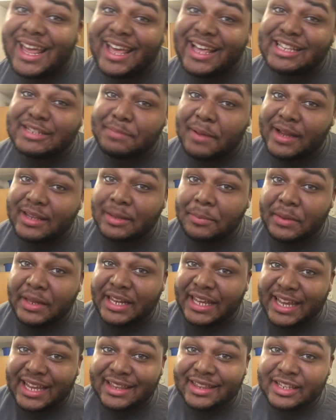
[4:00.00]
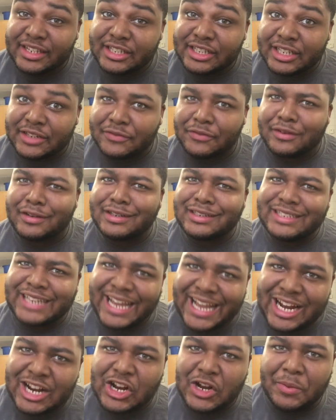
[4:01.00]
they expected me to eat this shit for
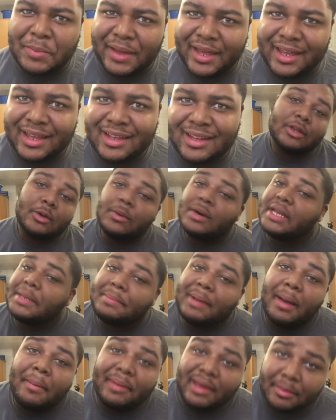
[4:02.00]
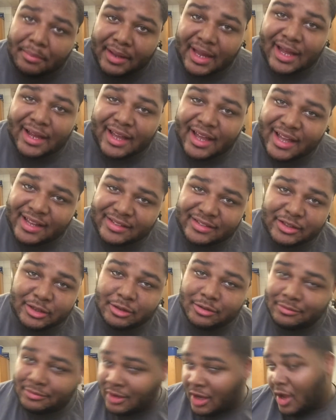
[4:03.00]
dinner, man. So what did my big black ass
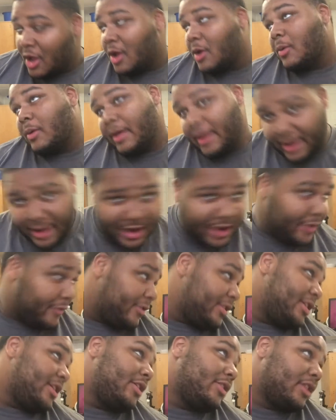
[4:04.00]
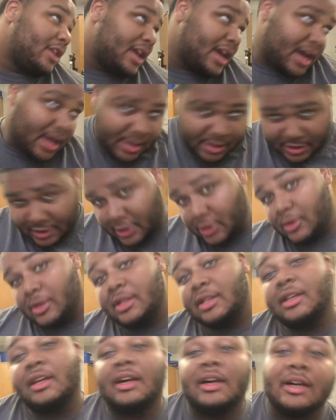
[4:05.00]
do? What every other college
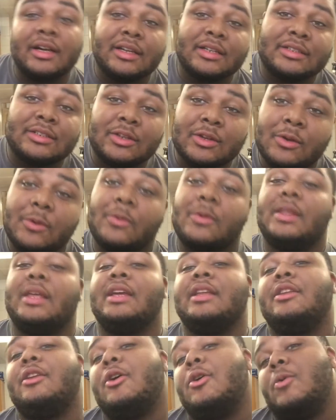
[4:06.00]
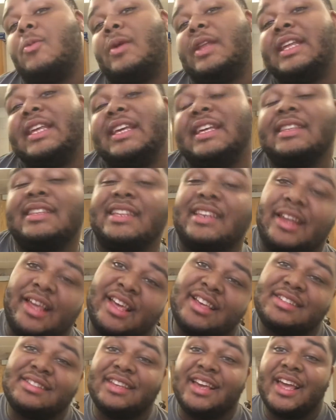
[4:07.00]
student does when they don't want to eat the
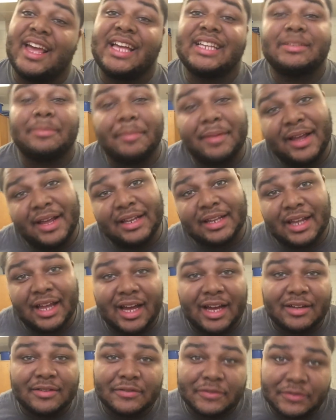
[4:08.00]
nasty ass mainline